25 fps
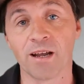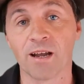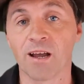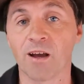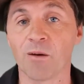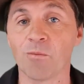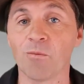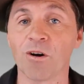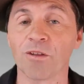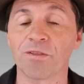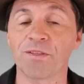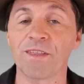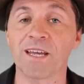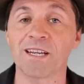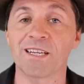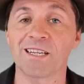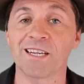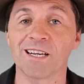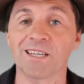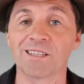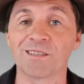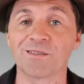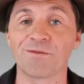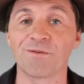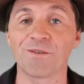And what that
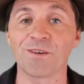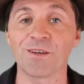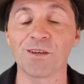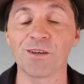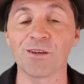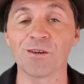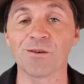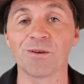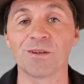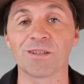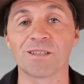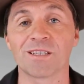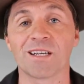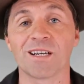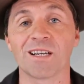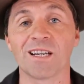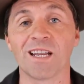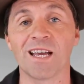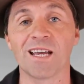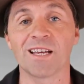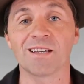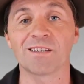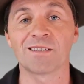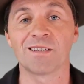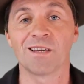does for you is it
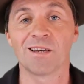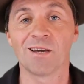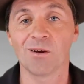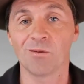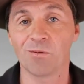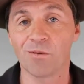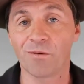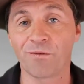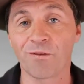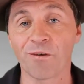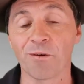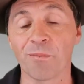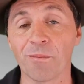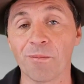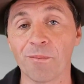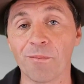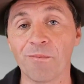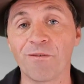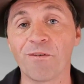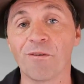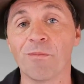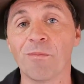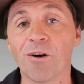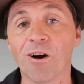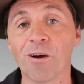allows, well from
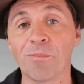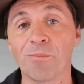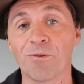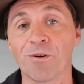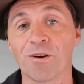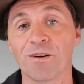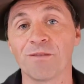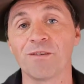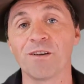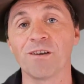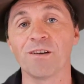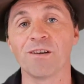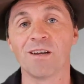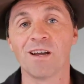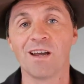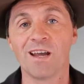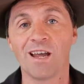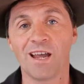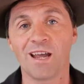my point of view,